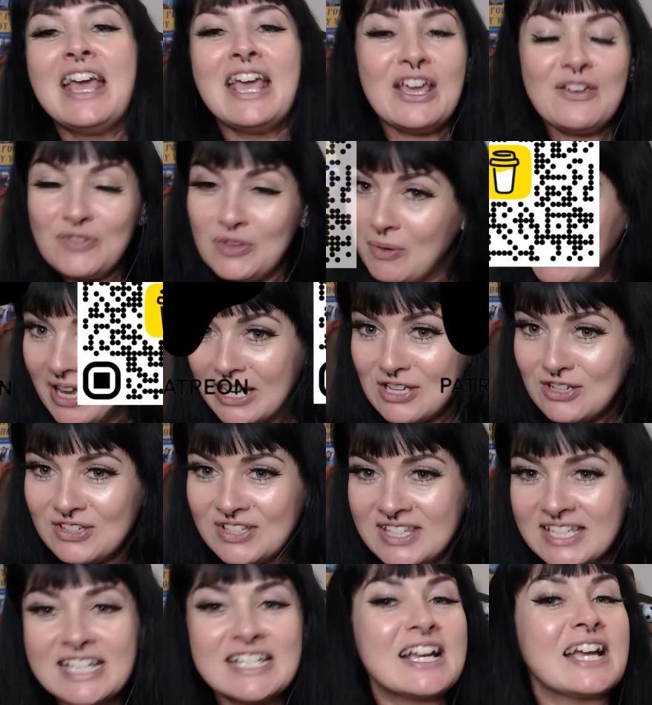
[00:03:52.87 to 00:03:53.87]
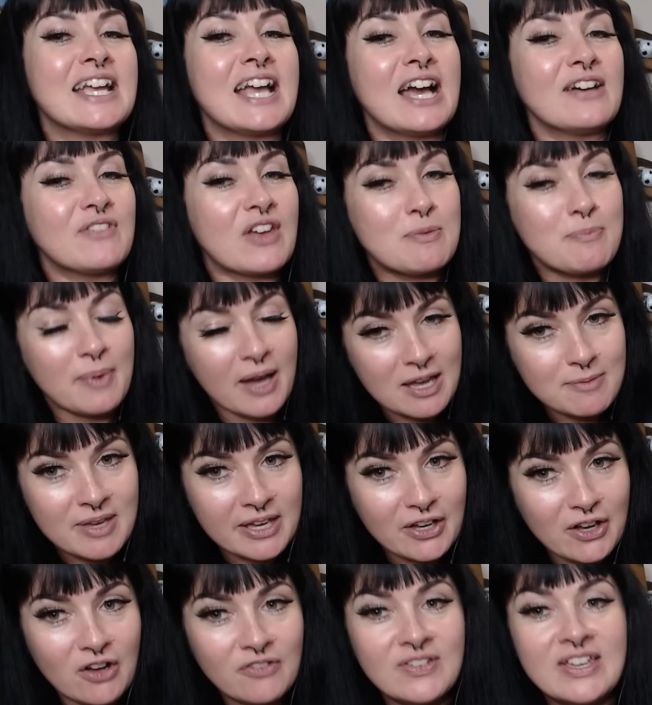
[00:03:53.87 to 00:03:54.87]
If you are interested, I have a Buy Me a
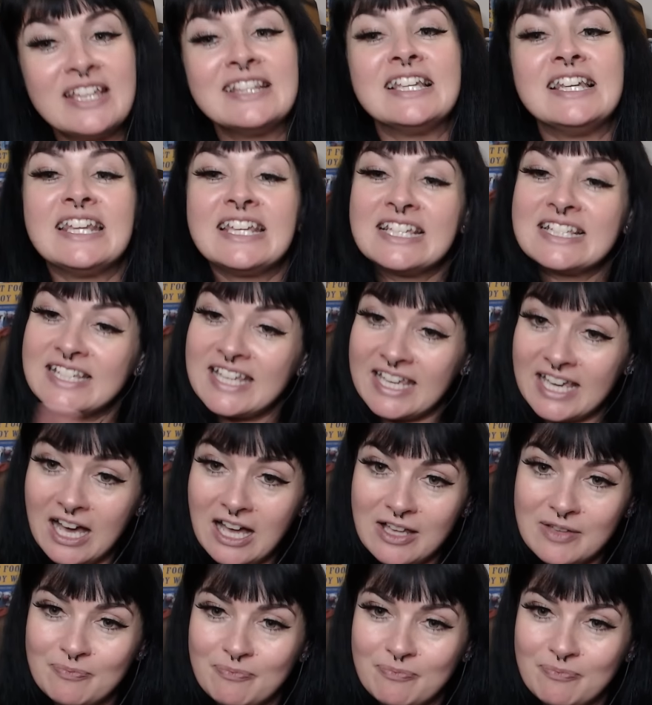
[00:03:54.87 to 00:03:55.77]
Coffee. The link is here.